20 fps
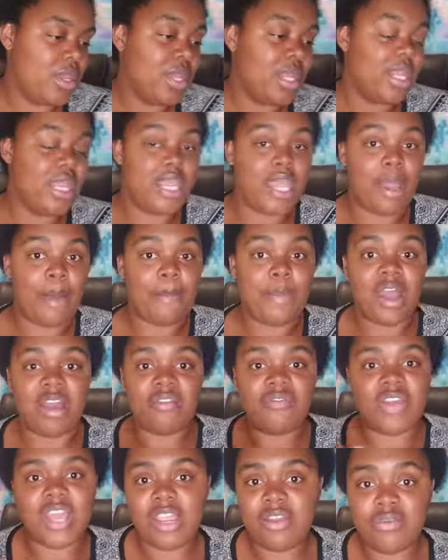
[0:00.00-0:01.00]
Now, my
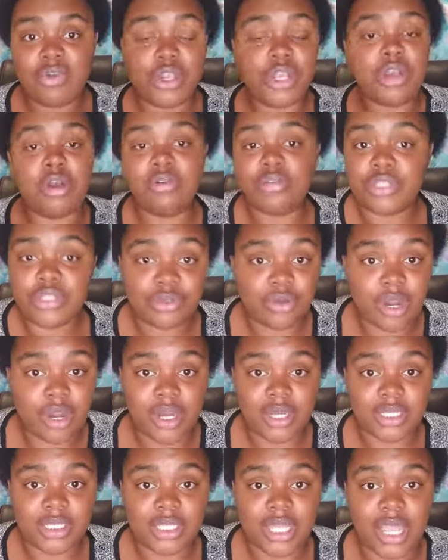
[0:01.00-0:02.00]
favorite go-to
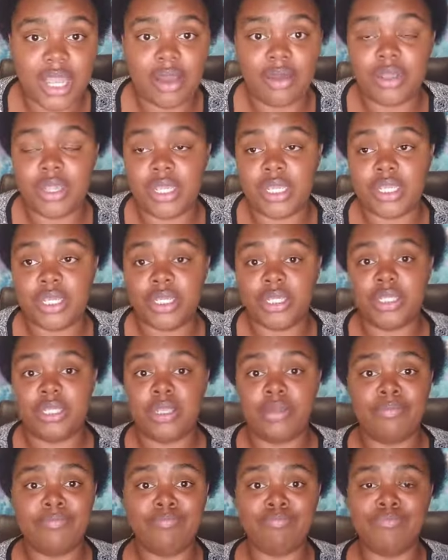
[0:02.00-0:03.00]
hairstyle is
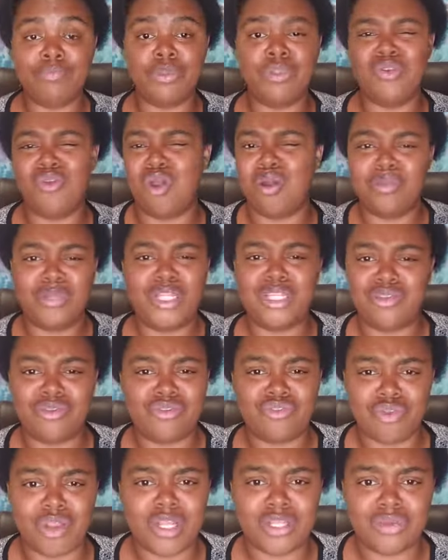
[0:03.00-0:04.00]
normally
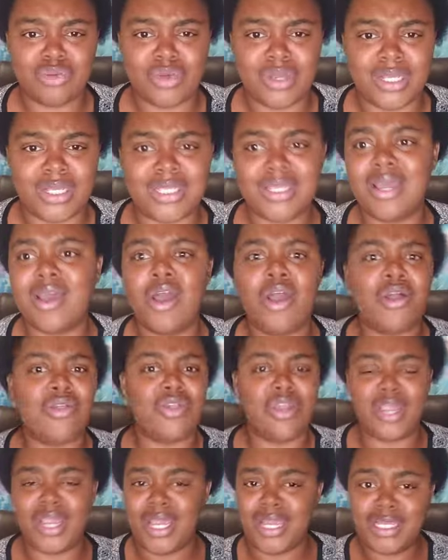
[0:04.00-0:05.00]
2-strand twists.
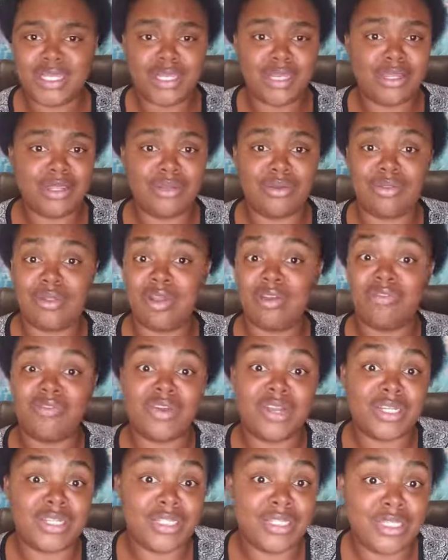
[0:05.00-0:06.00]
They're easy to do, they're
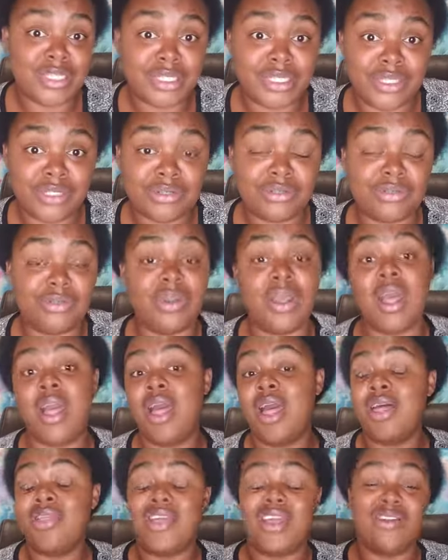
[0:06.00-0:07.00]
fun to do,
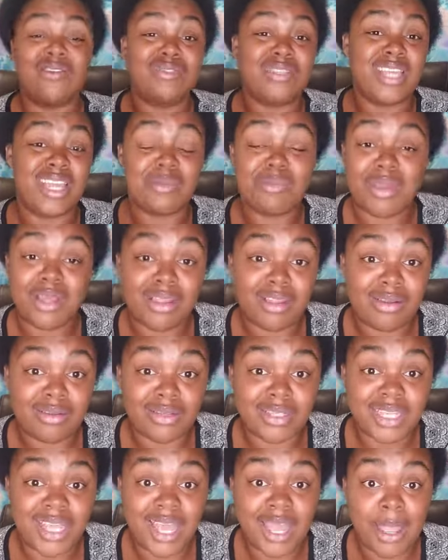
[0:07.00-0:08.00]
they don't take me a long
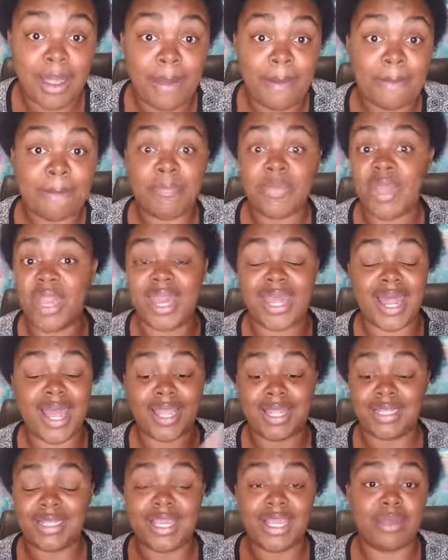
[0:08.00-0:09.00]
time, and I
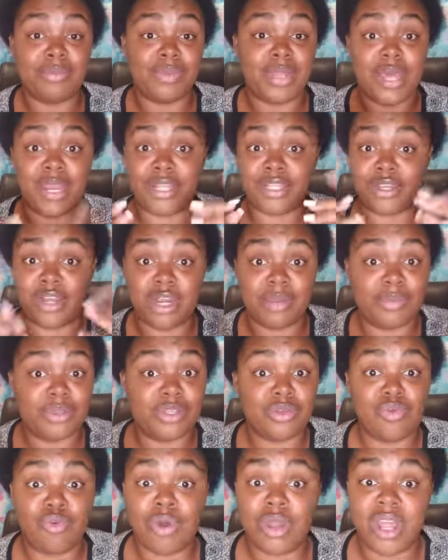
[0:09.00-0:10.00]
can take them down and turn them
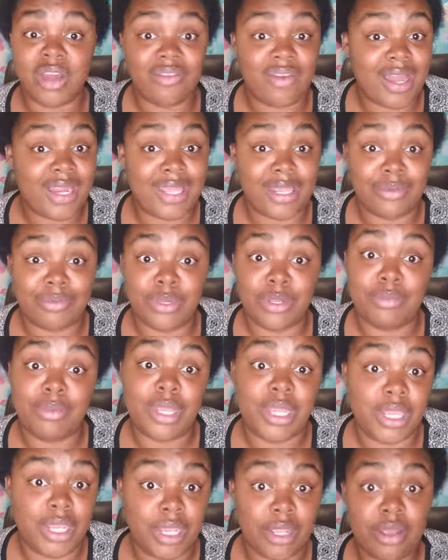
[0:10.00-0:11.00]
into whatever I need them to
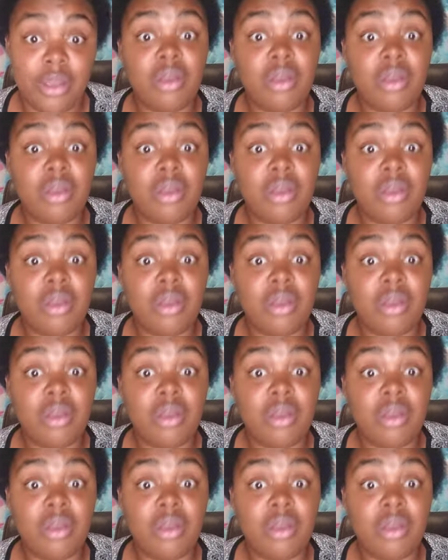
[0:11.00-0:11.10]
be